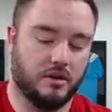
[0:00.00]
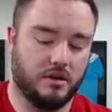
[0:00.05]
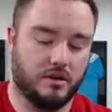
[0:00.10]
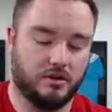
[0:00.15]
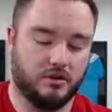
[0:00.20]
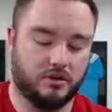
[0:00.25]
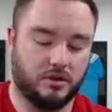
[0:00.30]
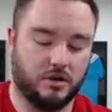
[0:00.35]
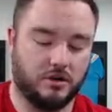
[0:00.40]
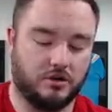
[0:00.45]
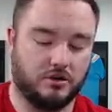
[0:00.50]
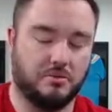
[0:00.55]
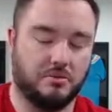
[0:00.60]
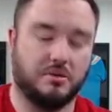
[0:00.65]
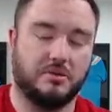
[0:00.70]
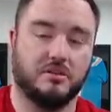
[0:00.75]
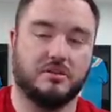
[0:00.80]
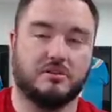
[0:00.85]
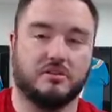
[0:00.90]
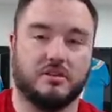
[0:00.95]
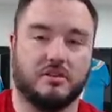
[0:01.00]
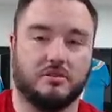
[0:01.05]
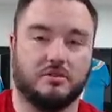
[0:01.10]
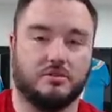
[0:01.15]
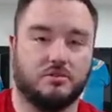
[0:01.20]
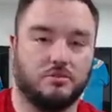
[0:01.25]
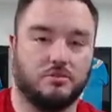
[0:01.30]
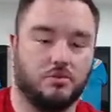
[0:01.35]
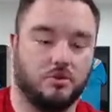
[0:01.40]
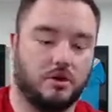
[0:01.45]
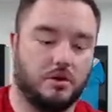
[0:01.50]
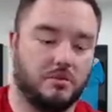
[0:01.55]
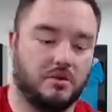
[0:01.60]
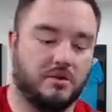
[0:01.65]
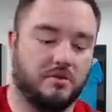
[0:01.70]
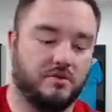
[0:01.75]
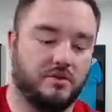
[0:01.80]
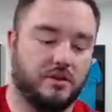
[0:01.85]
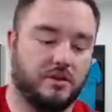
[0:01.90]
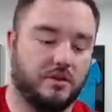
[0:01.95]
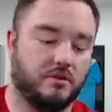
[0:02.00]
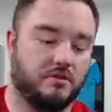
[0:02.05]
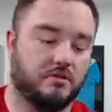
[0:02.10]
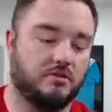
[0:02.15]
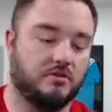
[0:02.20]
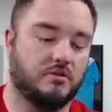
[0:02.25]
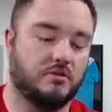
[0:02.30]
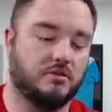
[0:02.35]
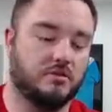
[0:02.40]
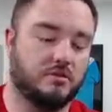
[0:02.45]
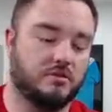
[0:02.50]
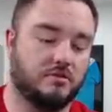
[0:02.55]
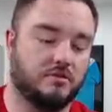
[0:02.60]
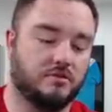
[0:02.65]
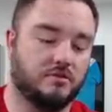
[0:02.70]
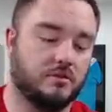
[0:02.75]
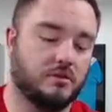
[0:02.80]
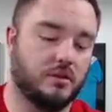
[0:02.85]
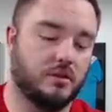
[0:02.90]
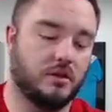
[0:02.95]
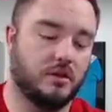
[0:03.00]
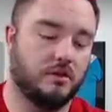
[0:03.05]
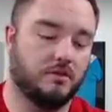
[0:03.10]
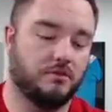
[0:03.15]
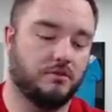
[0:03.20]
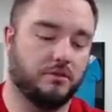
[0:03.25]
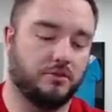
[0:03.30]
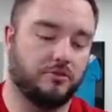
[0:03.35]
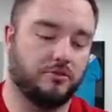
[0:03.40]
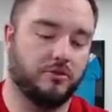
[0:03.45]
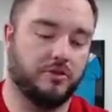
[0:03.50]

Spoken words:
Try not to make this a 20-minute video for 3